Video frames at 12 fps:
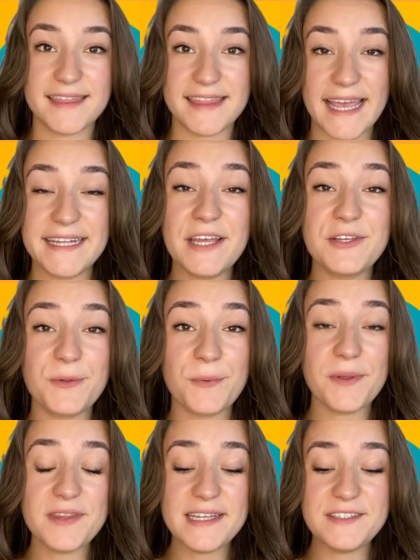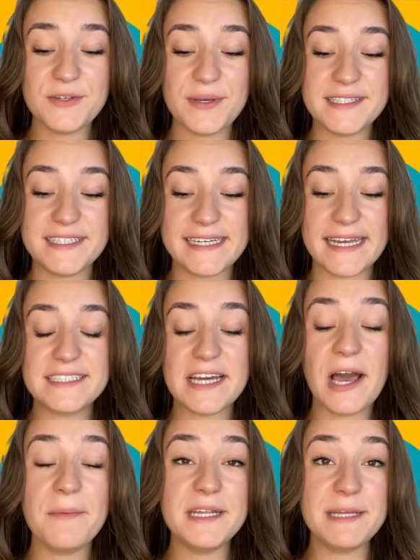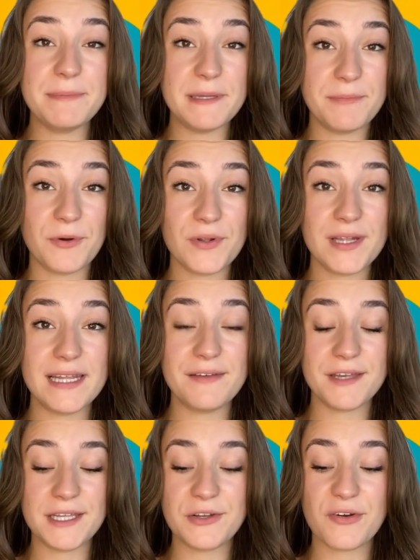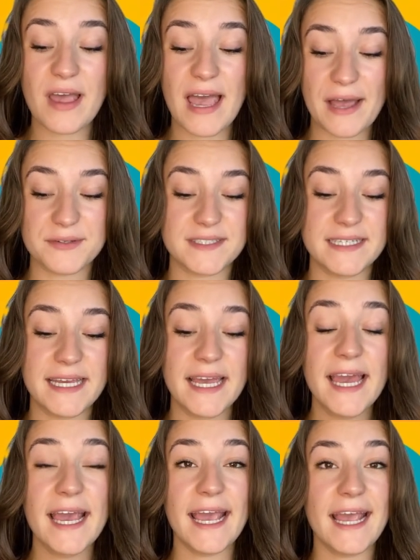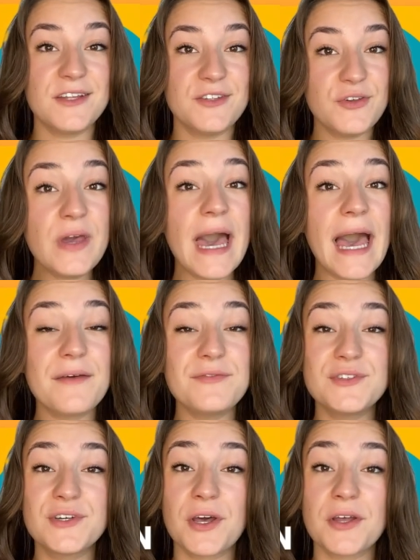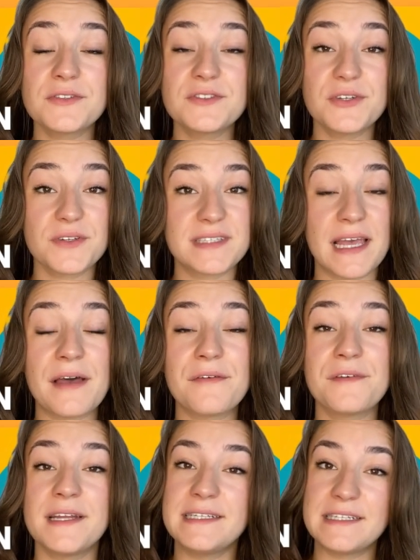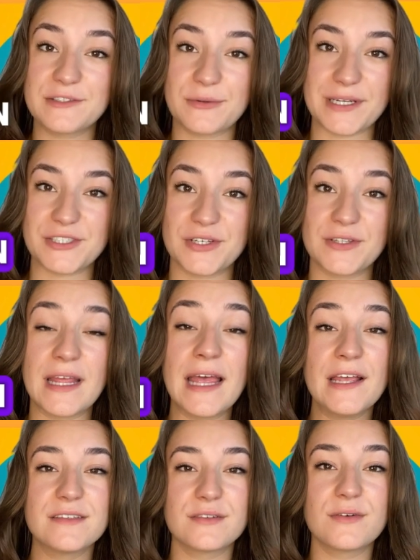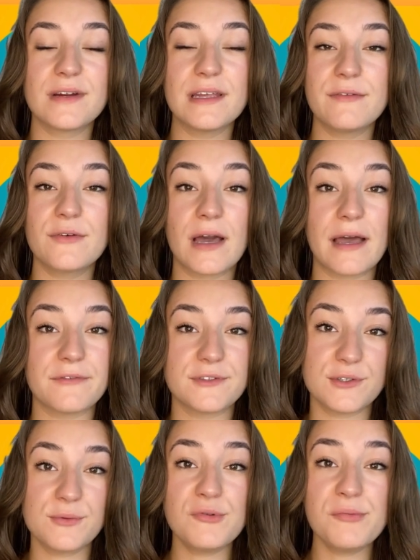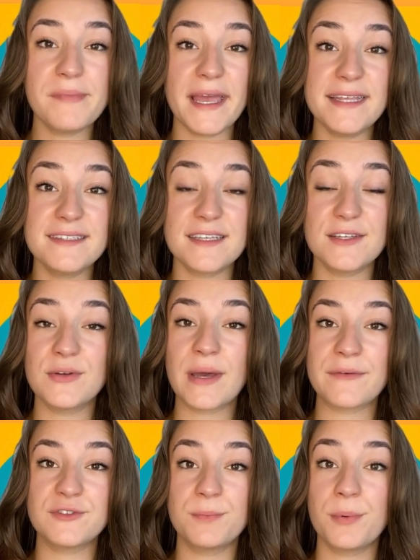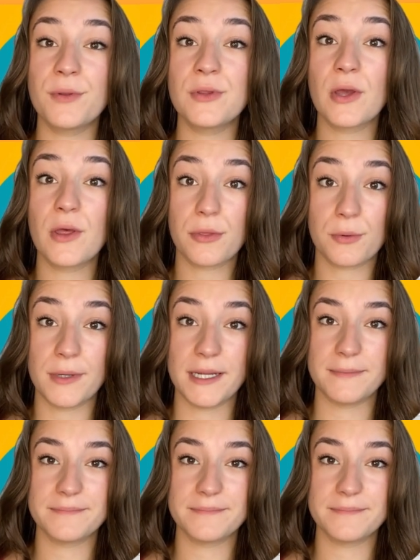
Then you will need to indicate how many people live in your housing, and you have to count yourself in this question. So if you have 2 roommates, you have to put 3.